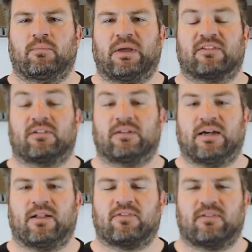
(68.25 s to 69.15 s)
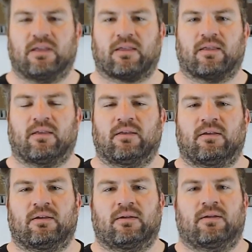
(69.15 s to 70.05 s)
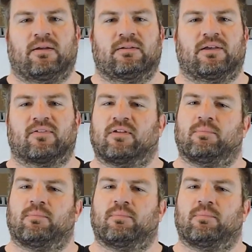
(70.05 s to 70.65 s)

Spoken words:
Basically non-stick, doesn't